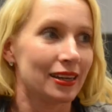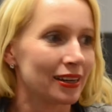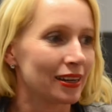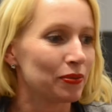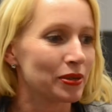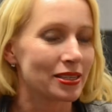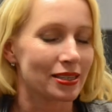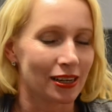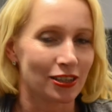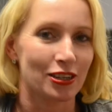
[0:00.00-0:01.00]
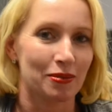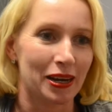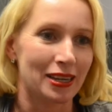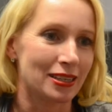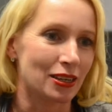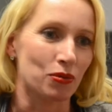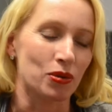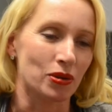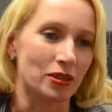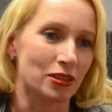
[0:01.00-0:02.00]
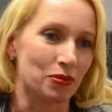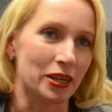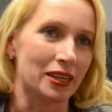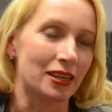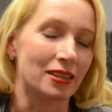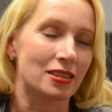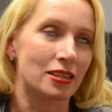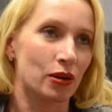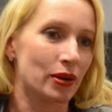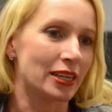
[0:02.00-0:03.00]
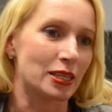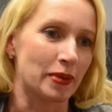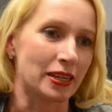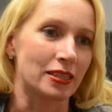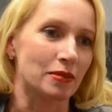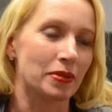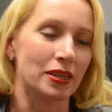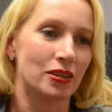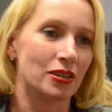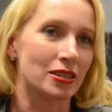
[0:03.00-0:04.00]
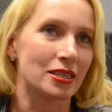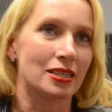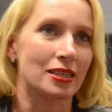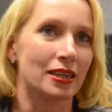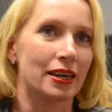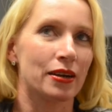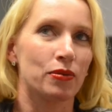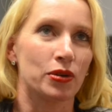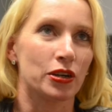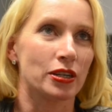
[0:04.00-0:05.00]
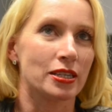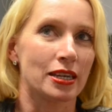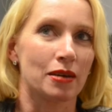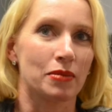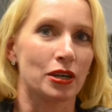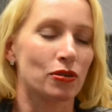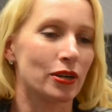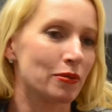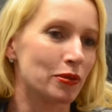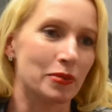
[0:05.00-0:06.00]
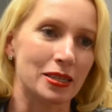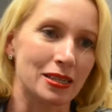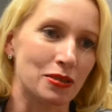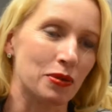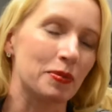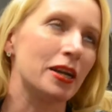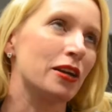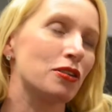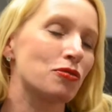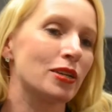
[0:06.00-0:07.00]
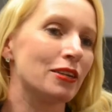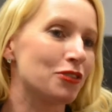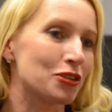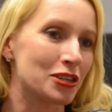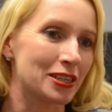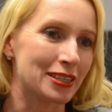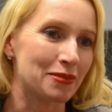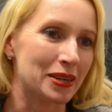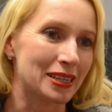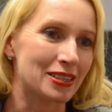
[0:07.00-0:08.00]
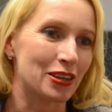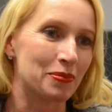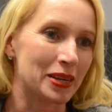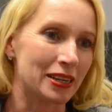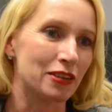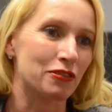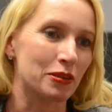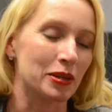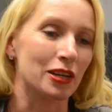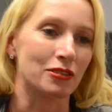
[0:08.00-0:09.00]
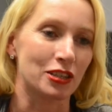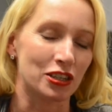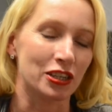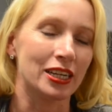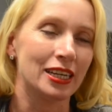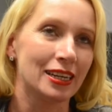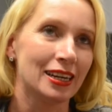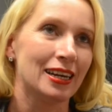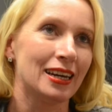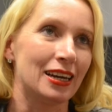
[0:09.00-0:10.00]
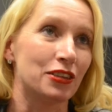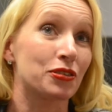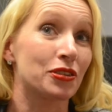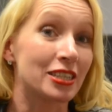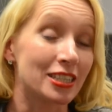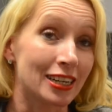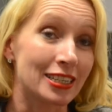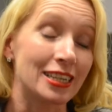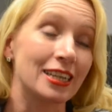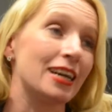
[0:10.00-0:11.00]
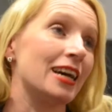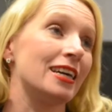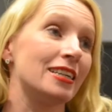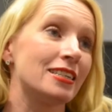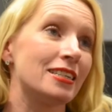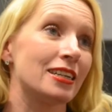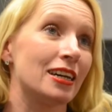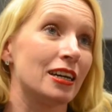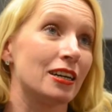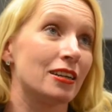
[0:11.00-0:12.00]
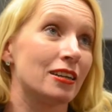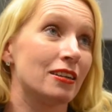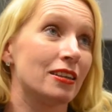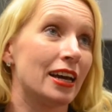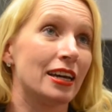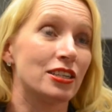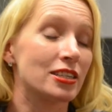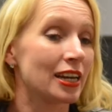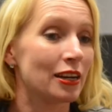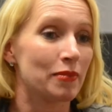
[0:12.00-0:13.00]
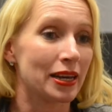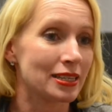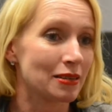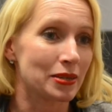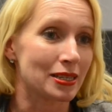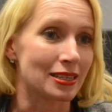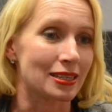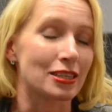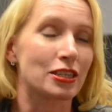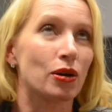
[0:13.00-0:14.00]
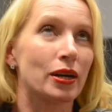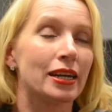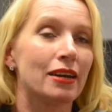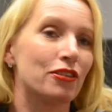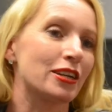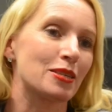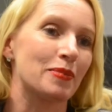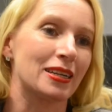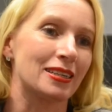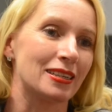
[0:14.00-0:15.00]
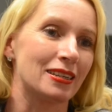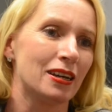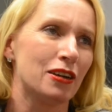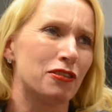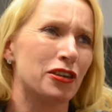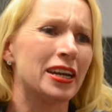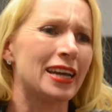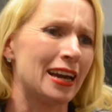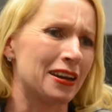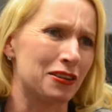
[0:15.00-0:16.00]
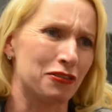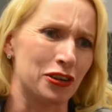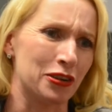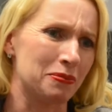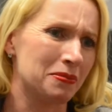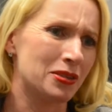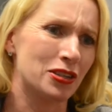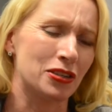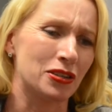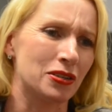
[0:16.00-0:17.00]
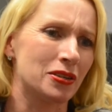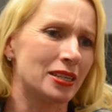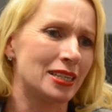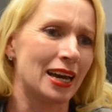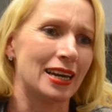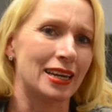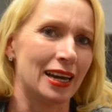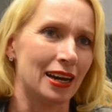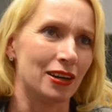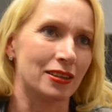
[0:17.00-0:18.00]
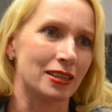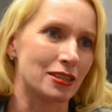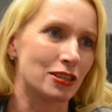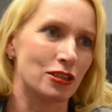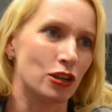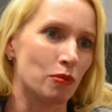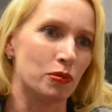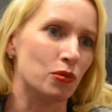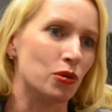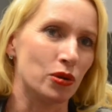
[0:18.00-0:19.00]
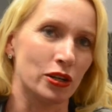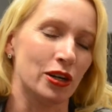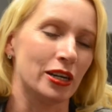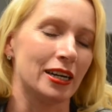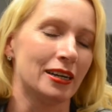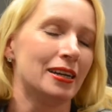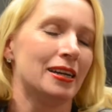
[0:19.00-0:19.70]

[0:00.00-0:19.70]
It was such an amazing award to win and so unexpected, because there were some incredible businesswomen and I was really fortunate to meet so many of them along the journey and through the judging, and they just had amazing businesses. So I never expected for an accounting firm to take out this top award honour.